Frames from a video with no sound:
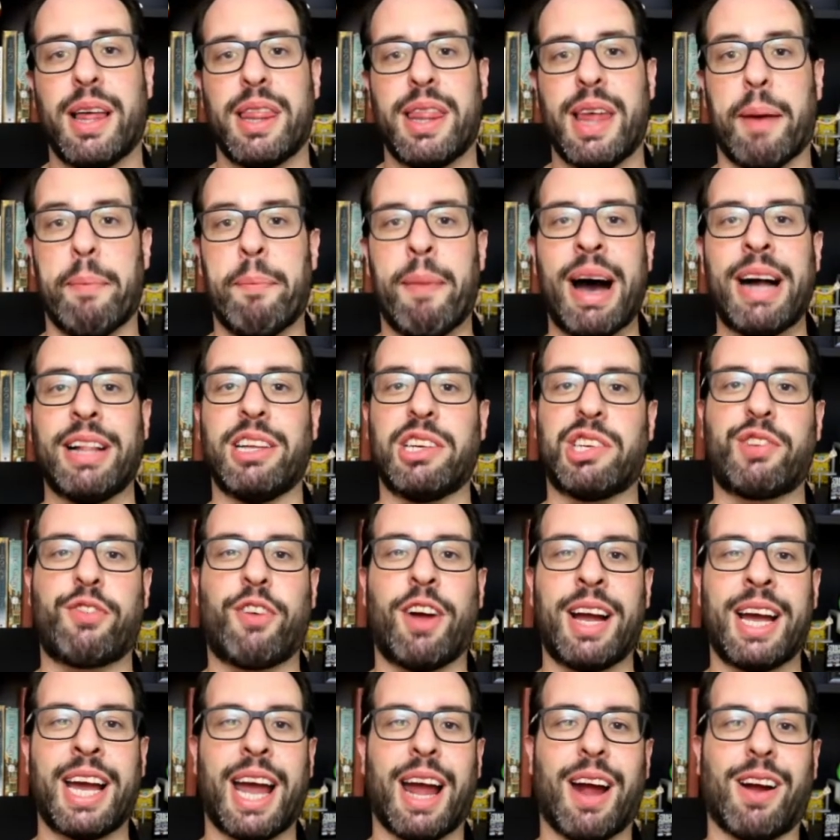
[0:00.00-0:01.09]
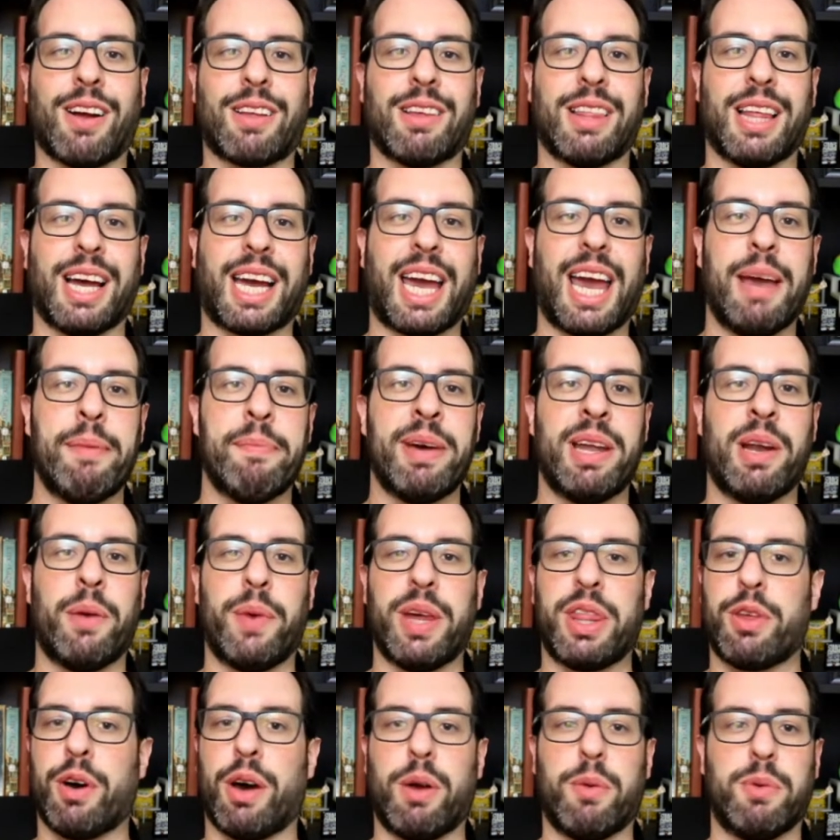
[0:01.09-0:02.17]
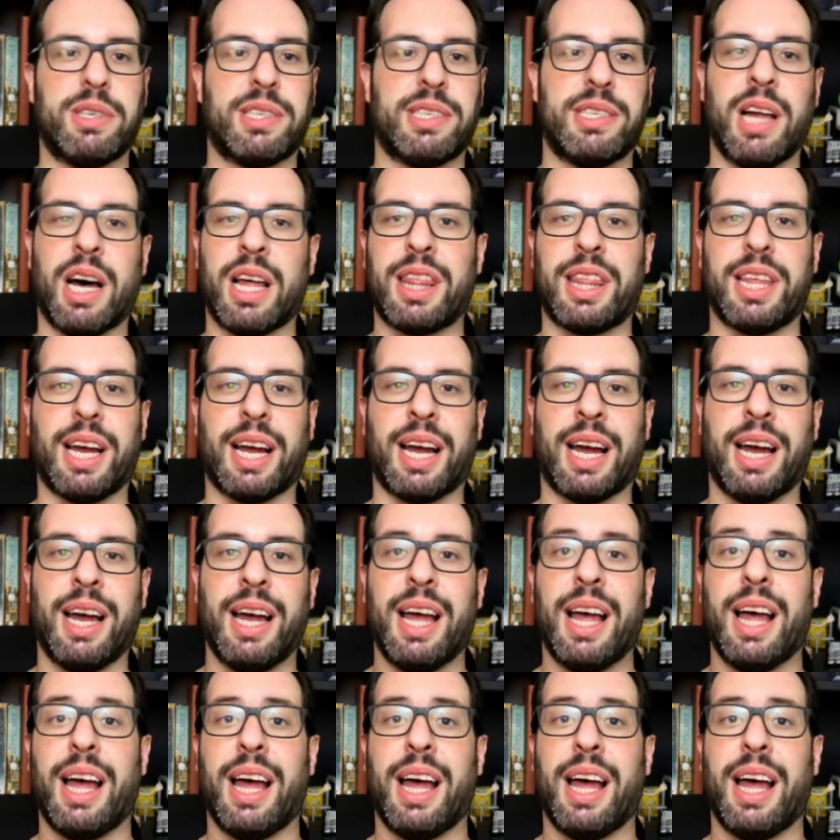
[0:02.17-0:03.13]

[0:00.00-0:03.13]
that Mylus Fren character that came in and we thought it was nothing